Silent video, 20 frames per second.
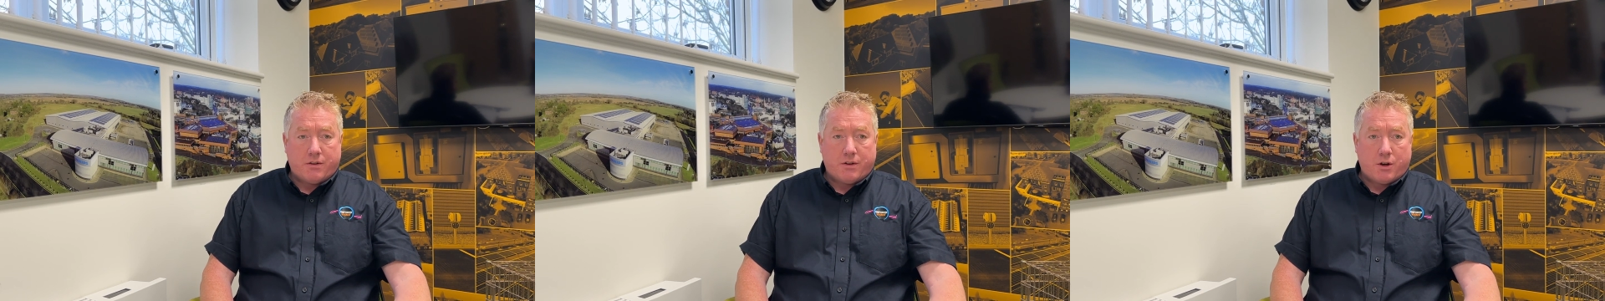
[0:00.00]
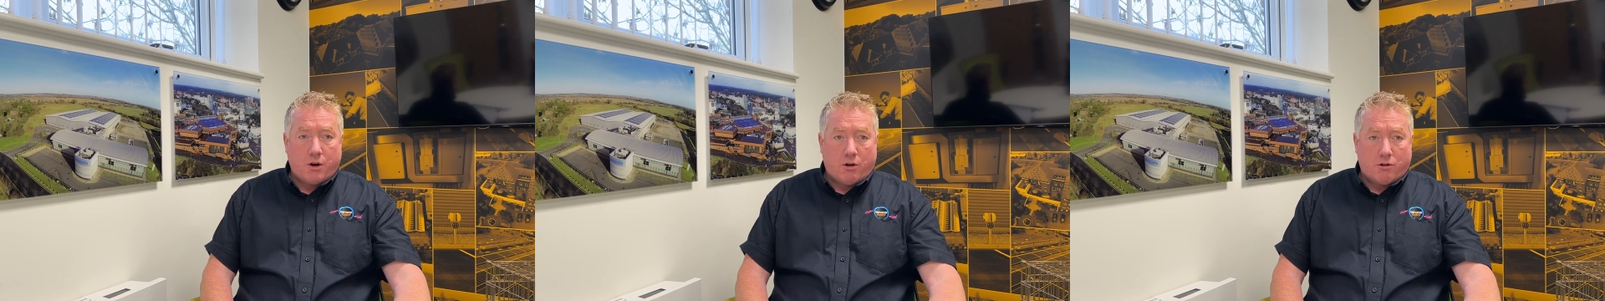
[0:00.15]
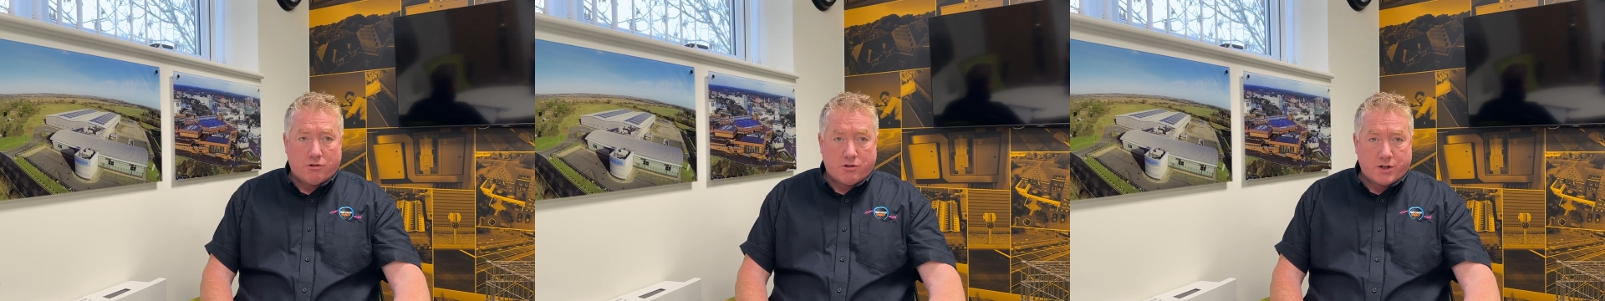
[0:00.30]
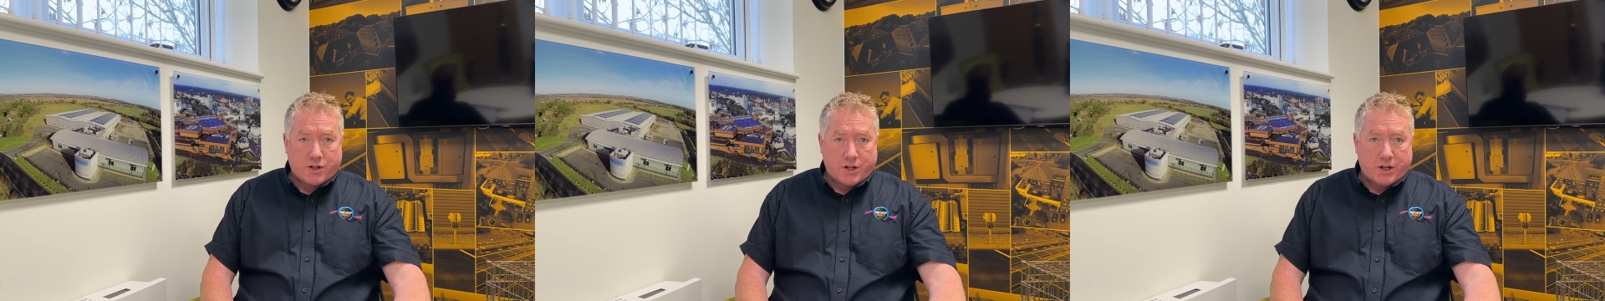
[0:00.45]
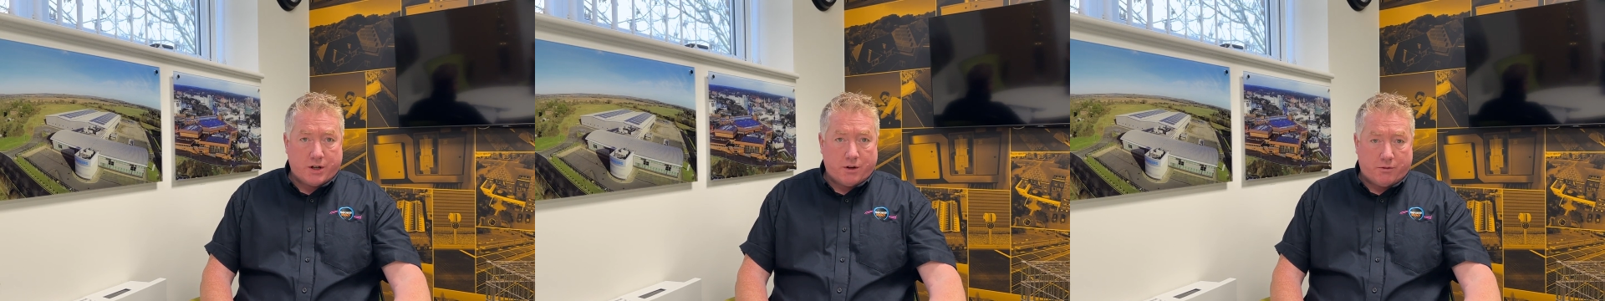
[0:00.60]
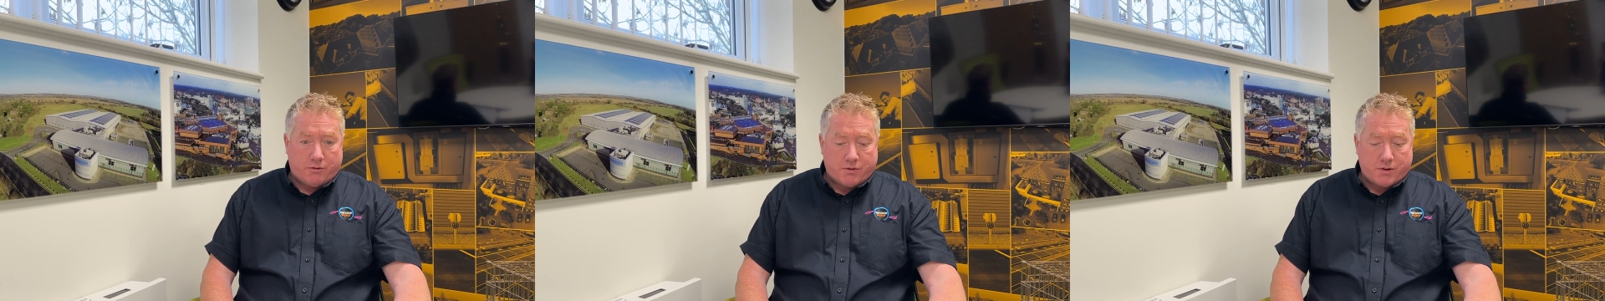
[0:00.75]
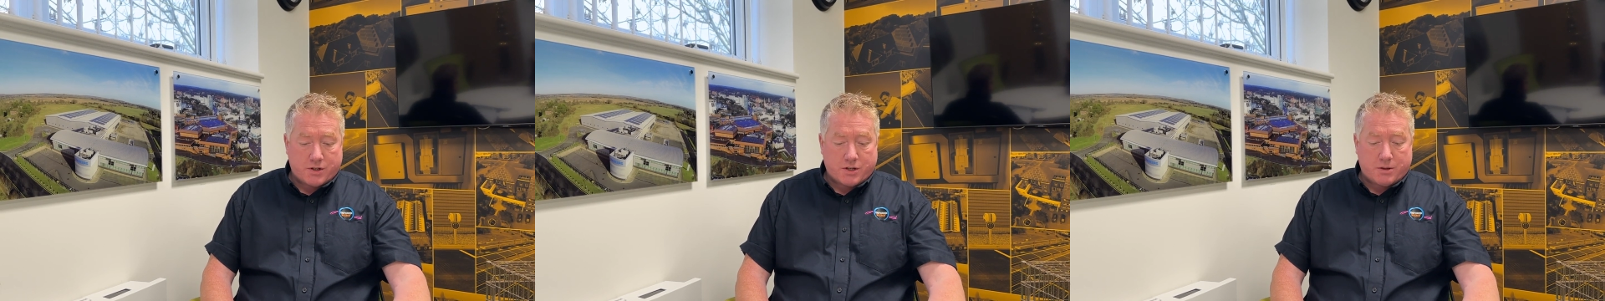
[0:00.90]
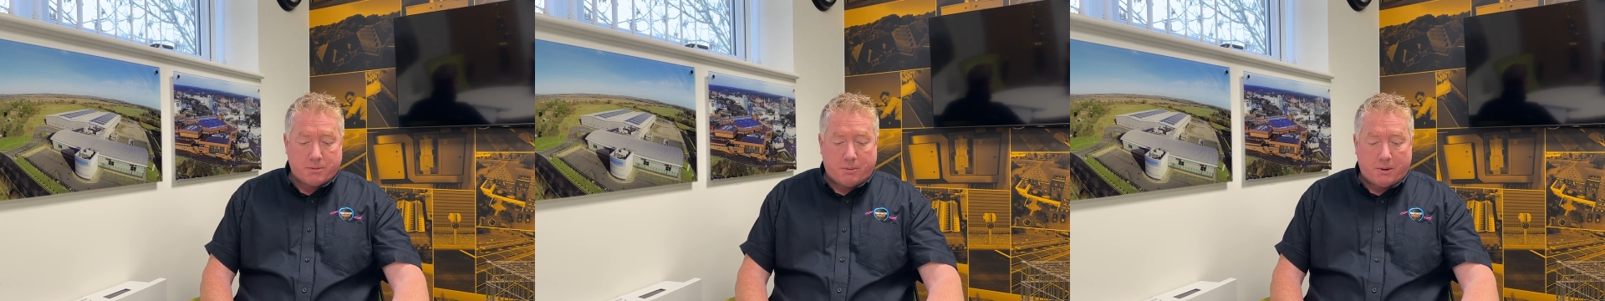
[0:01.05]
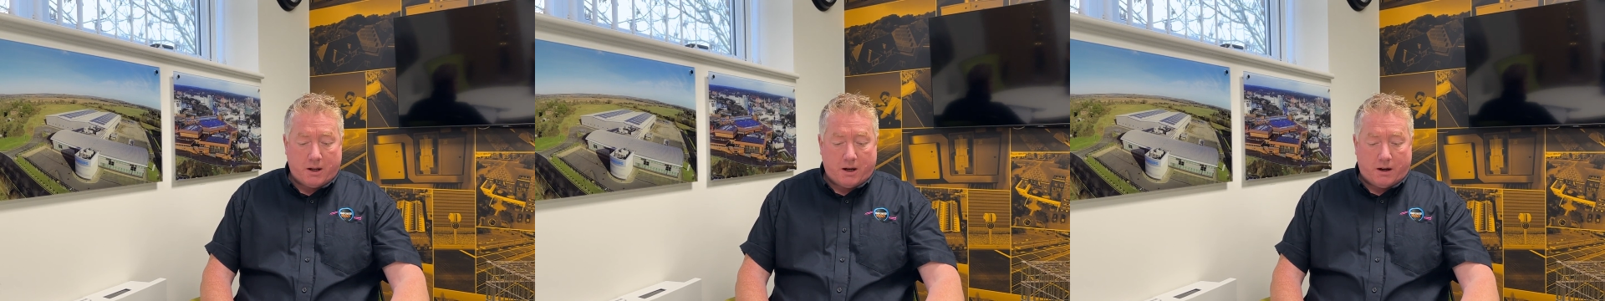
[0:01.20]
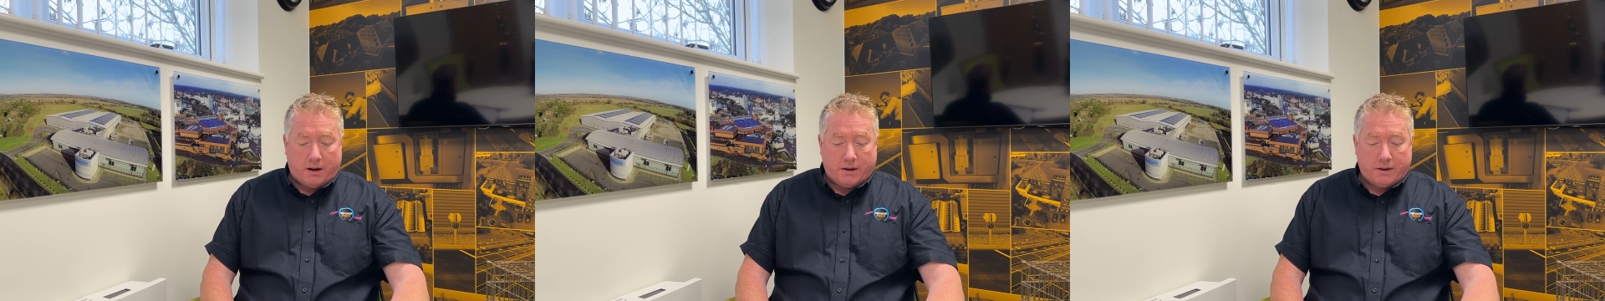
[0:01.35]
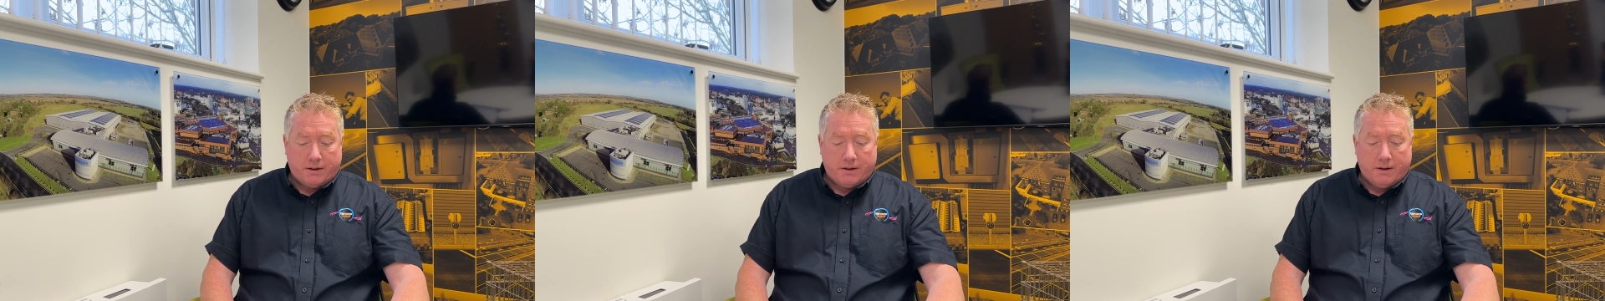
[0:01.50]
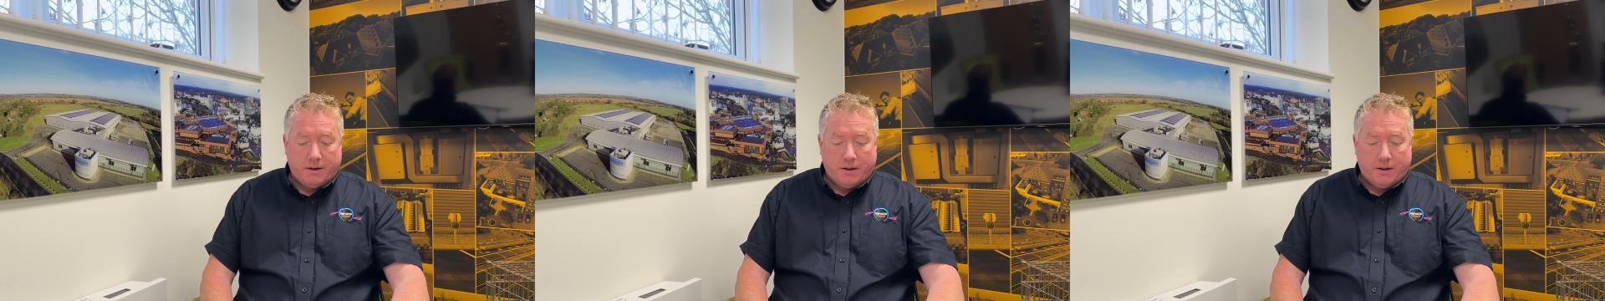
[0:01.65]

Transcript: the origin of the supply